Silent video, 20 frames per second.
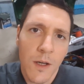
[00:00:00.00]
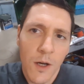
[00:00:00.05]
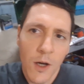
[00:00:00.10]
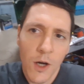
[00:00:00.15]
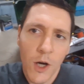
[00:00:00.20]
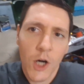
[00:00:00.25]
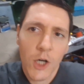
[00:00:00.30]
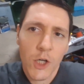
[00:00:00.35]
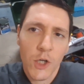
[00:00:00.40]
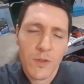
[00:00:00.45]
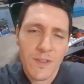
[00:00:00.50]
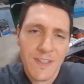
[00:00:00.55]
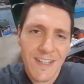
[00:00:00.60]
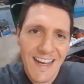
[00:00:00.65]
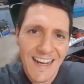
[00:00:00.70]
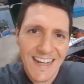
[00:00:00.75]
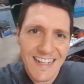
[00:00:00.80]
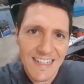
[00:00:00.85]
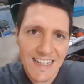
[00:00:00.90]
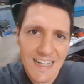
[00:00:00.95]
Auto
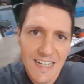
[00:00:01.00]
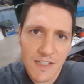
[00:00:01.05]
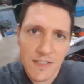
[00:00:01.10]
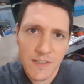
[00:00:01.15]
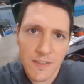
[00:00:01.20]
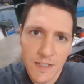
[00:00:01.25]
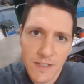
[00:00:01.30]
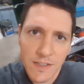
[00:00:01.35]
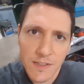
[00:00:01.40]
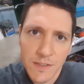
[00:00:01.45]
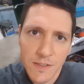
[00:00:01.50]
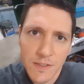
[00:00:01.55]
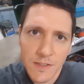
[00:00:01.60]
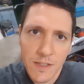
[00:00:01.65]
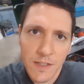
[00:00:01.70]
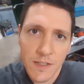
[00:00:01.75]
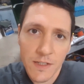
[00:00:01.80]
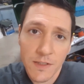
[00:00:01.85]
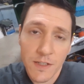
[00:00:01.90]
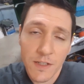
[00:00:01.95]
Diagnostics
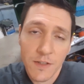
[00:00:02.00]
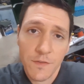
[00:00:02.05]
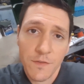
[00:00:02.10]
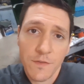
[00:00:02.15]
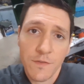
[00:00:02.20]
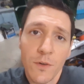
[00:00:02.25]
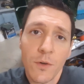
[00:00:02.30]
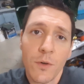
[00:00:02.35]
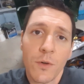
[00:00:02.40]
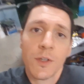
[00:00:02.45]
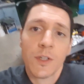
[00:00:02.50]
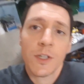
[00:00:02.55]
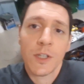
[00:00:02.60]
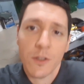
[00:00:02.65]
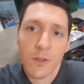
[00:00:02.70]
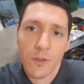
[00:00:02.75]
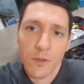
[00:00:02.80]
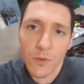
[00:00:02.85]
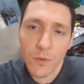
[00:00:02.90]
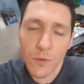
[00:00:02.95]
is a full
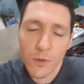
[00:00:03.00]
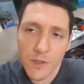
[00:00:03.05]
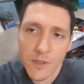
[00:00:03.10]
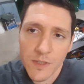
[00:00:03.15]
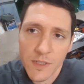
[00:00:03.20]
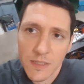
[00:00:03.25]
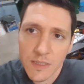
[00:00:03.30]
year course,